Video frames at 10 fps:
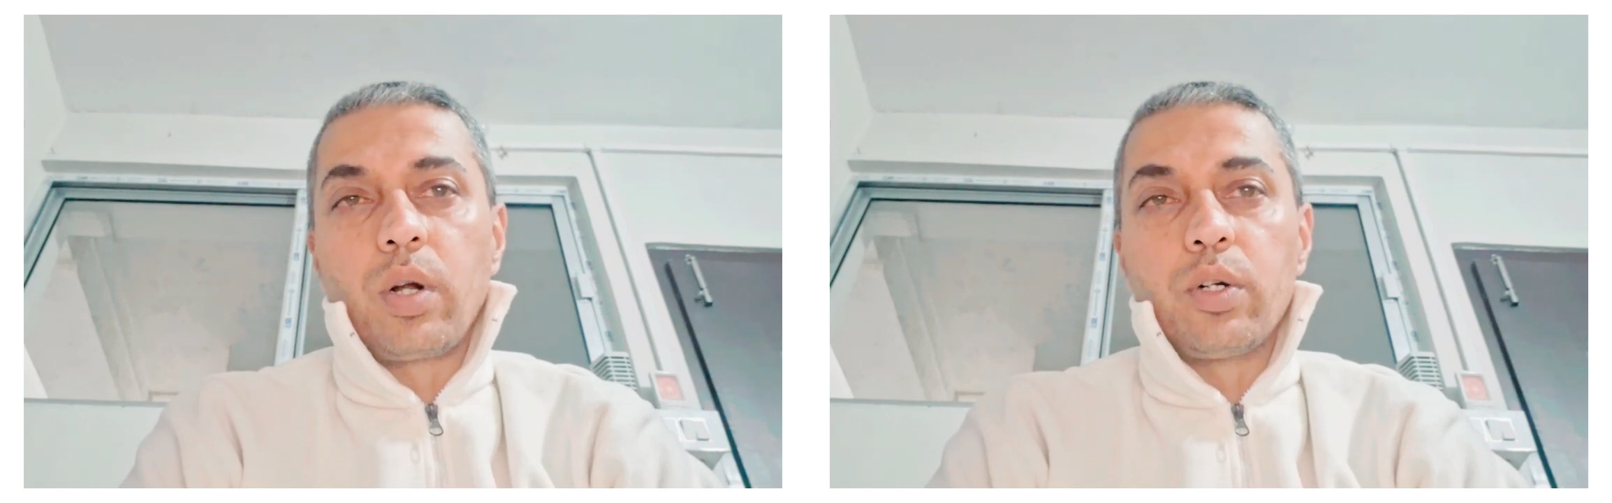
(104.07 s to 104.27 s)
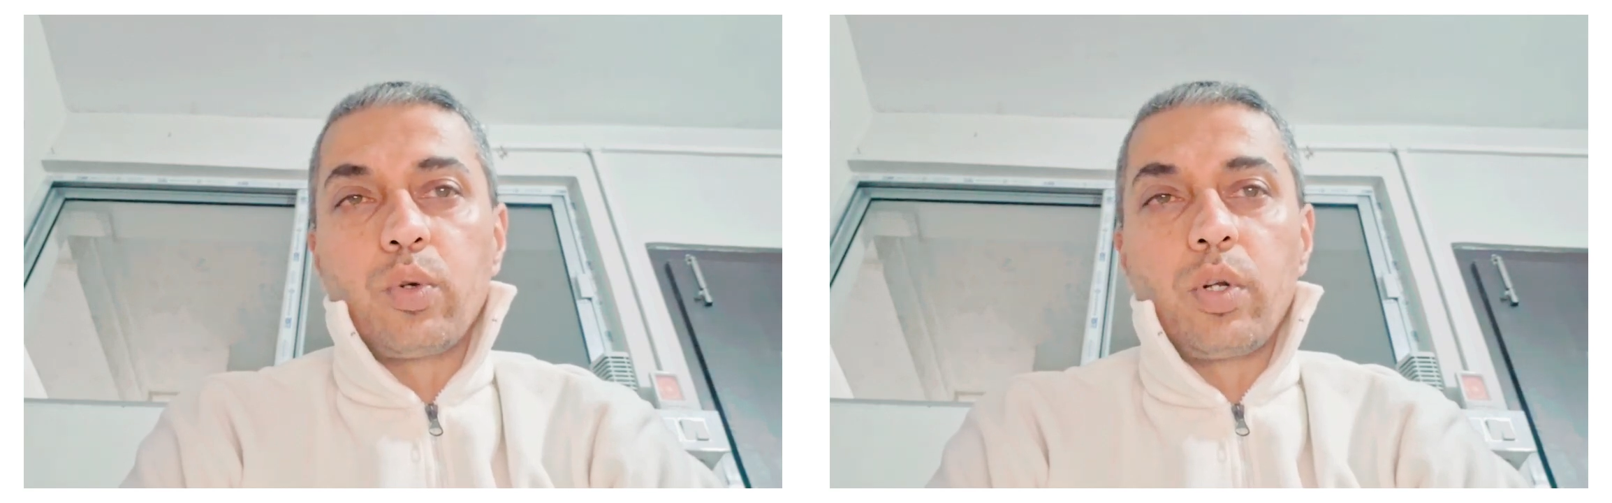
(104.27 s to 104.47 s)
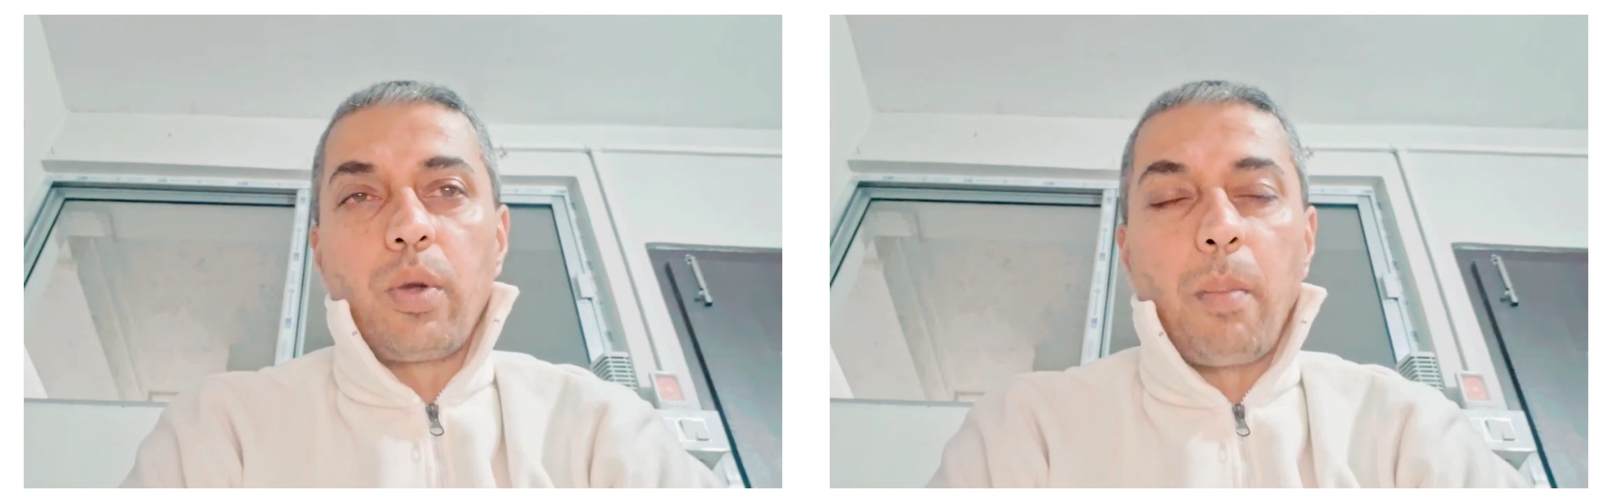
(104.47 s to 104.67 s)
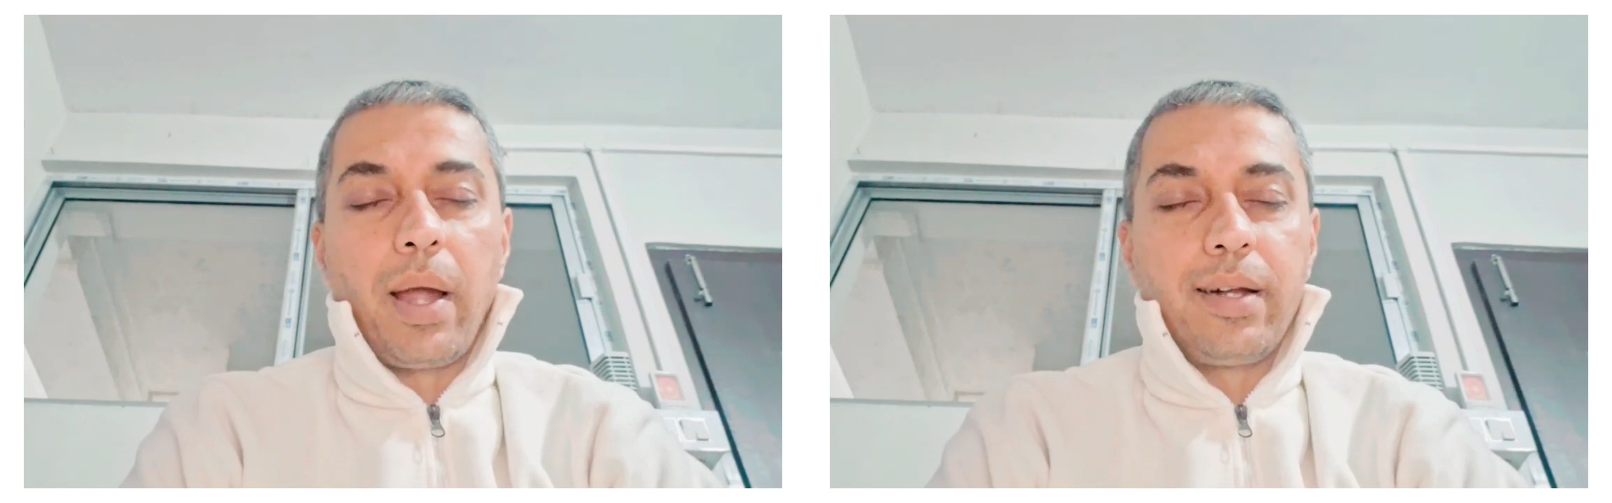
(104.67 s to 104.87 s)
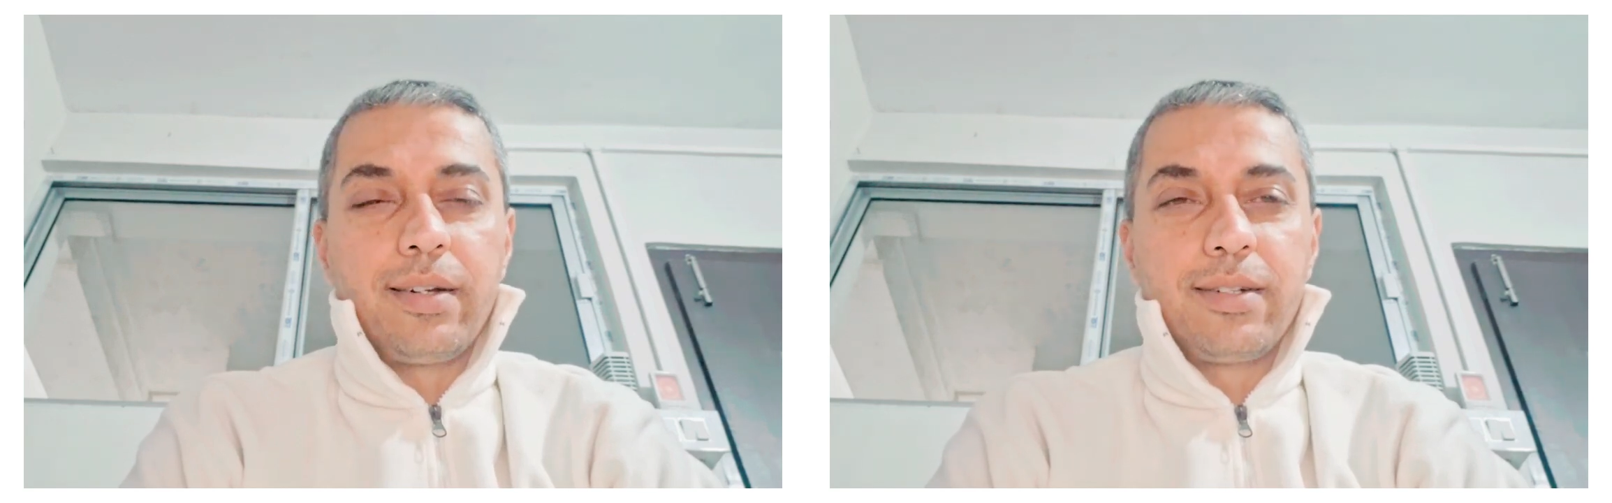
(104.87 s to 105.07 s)
control your
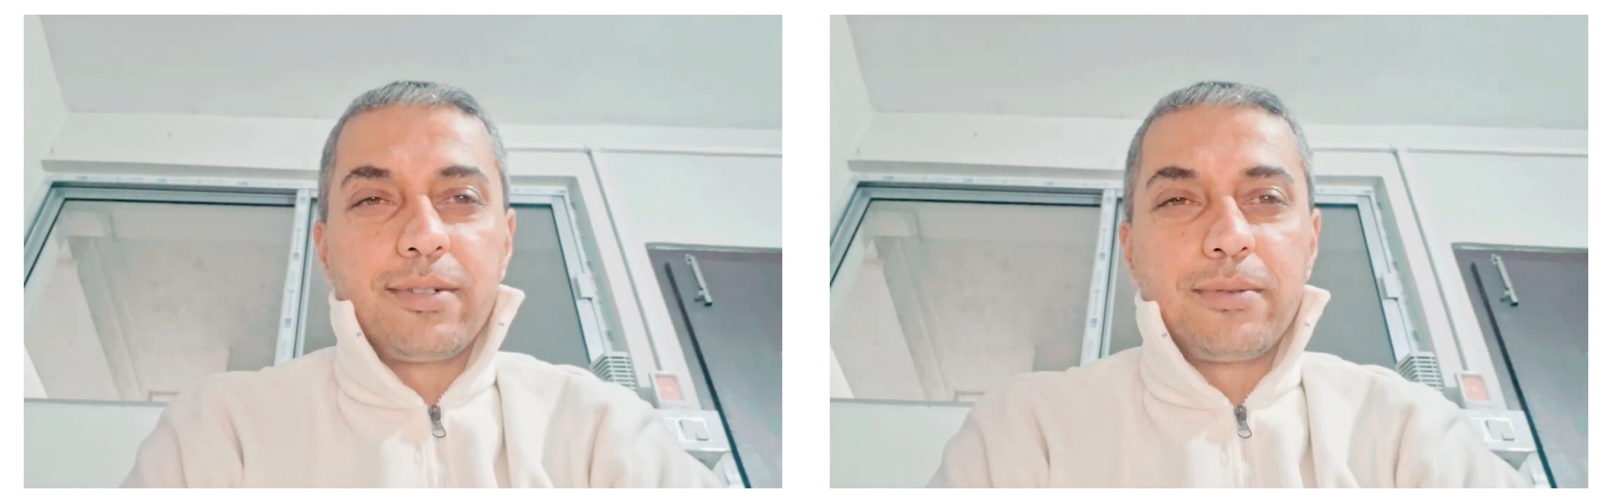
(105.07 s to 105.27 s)
mind.